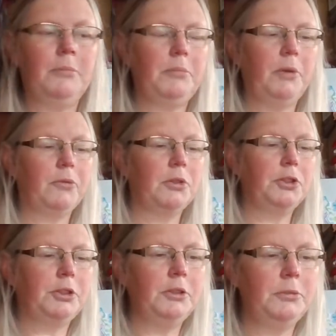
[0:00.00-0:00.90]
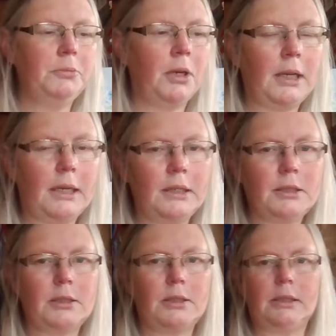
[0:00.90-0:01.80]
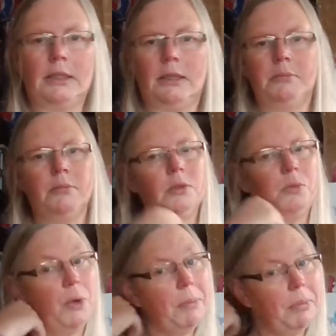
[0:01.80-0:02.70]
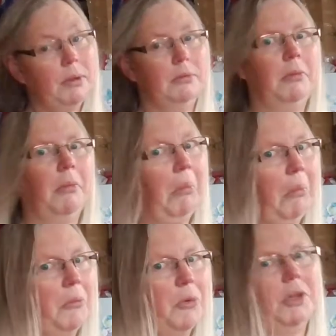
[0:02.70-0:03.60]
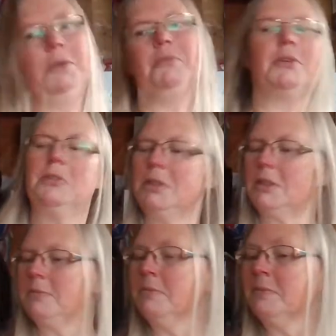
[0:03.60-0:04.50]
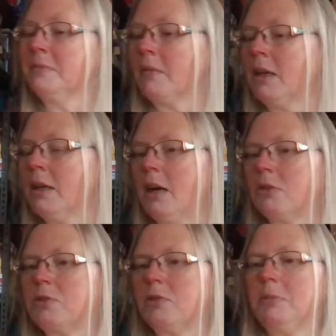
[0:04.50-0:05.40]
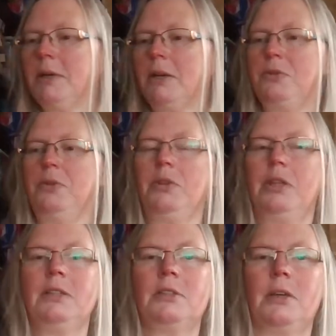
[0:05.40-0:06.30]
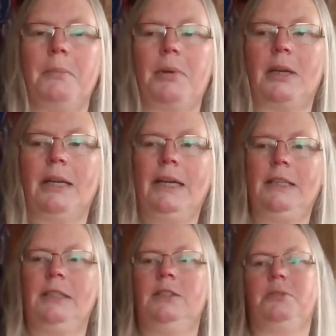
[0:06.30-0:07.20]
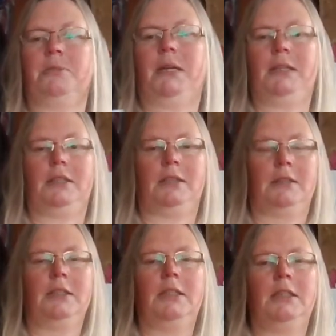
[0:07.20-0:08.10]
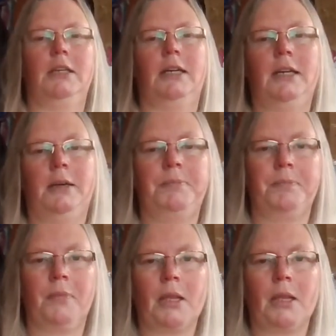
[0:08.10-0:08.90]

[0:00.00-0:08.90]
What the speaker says: Before I show you my last whip, work in progress, I'll talk about a few things I'm planning to make. I'm